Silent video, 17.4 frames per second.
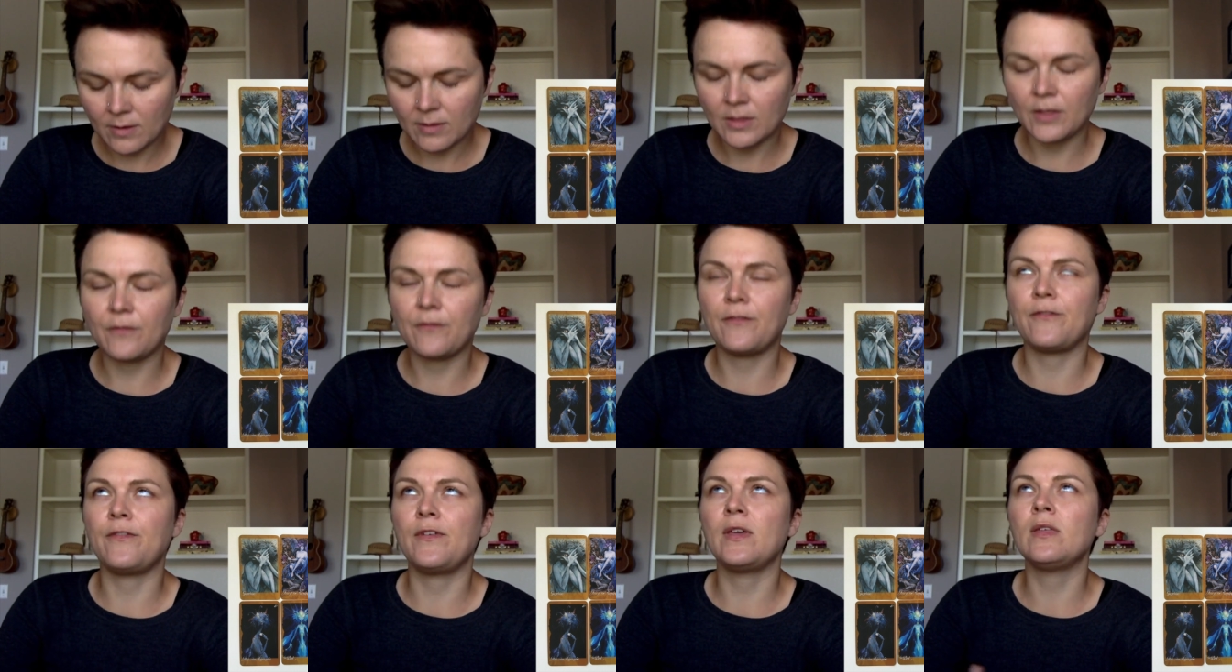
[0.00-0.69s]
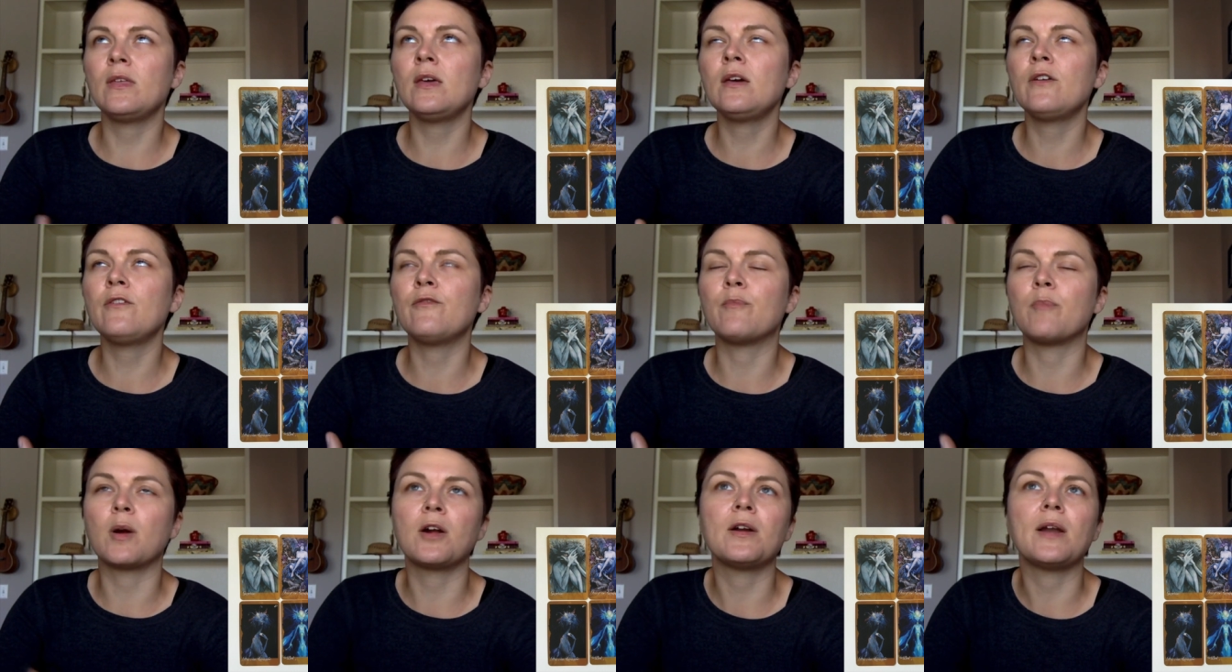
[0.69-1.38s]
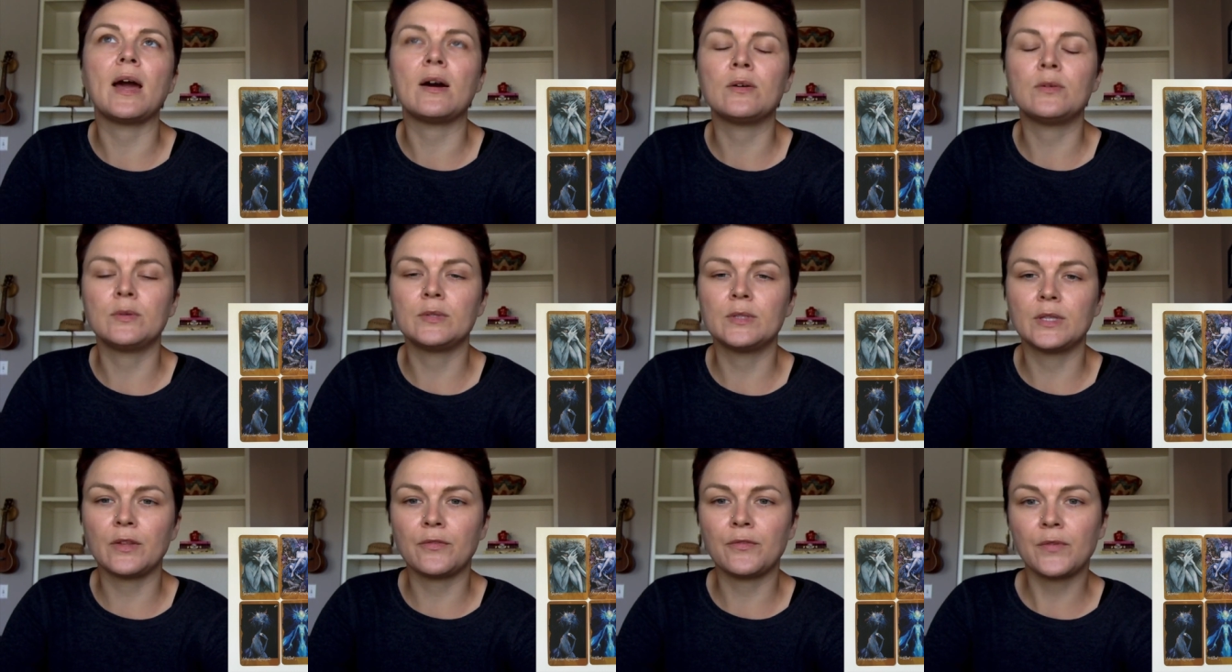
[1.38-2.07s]
the feeling of burnout,
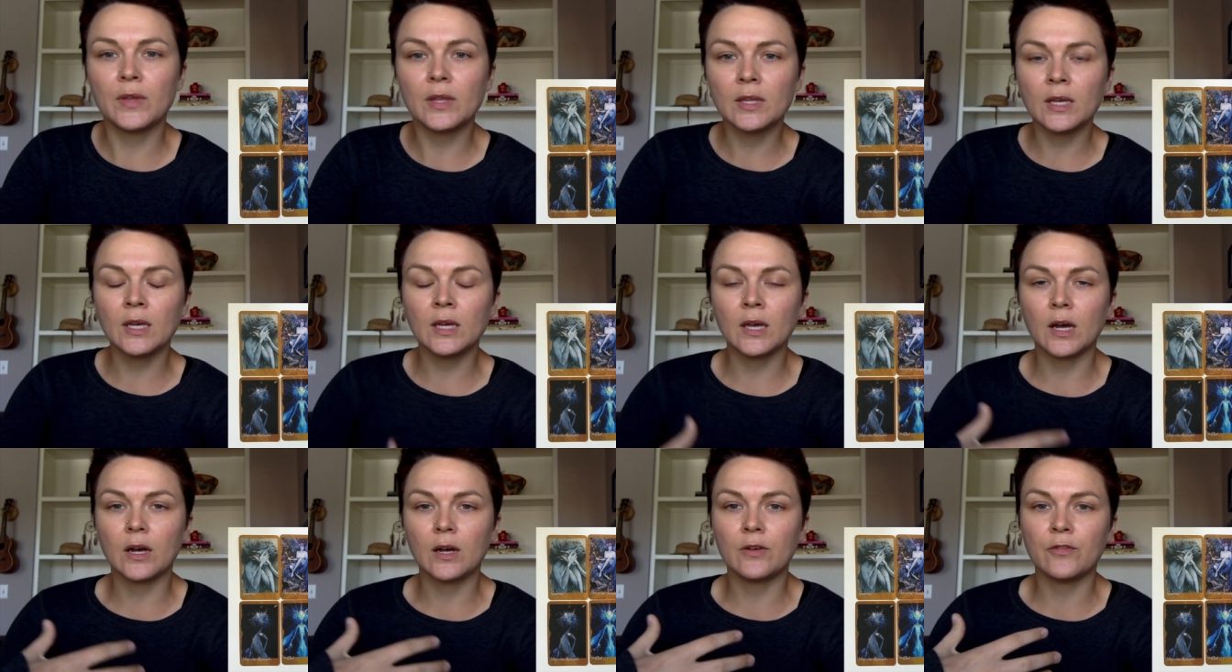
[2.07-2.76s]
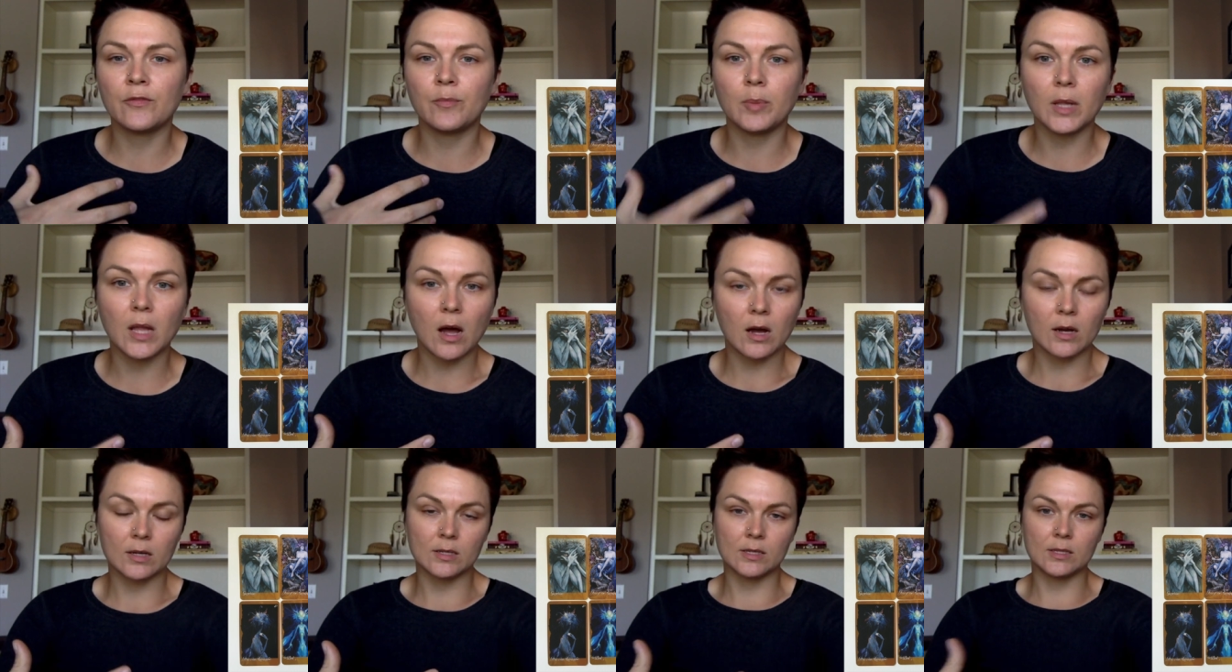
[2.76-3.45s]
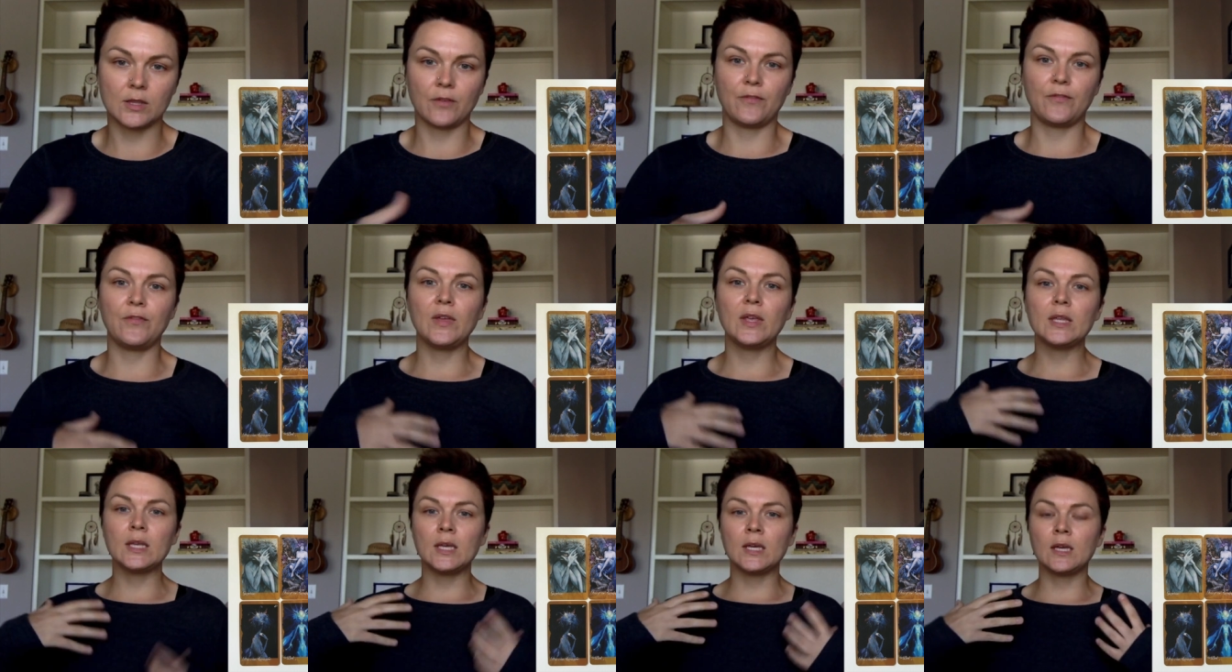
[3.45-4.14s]
the feeling of blocks, the
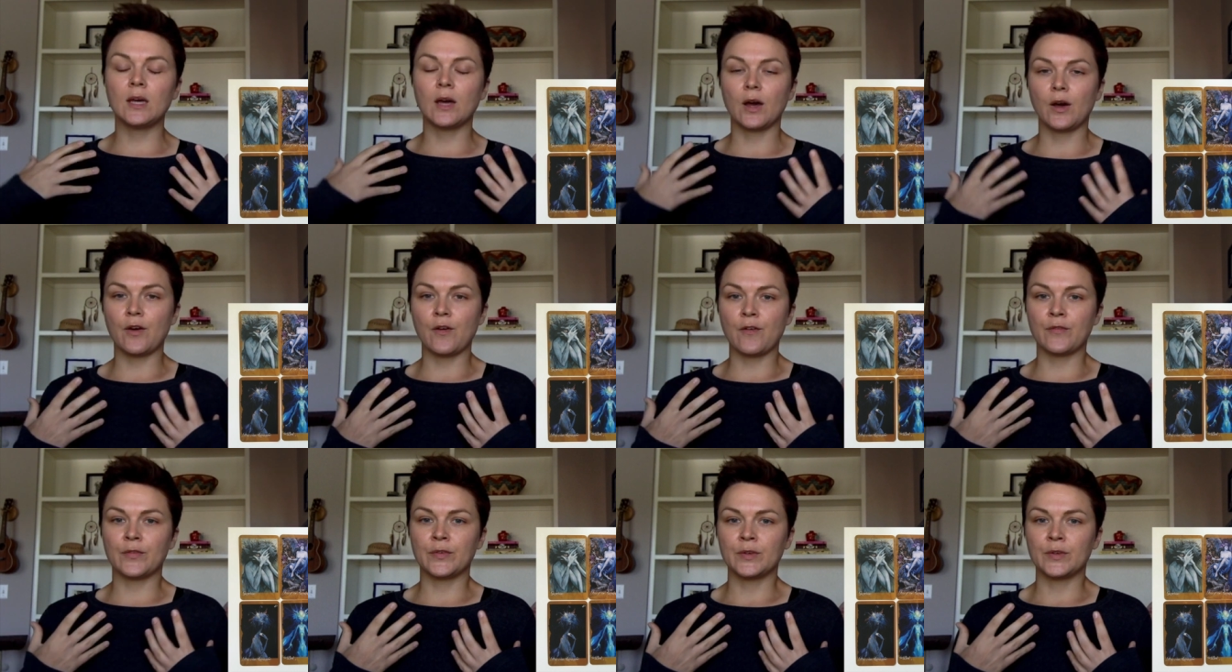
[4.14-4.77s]
feeling of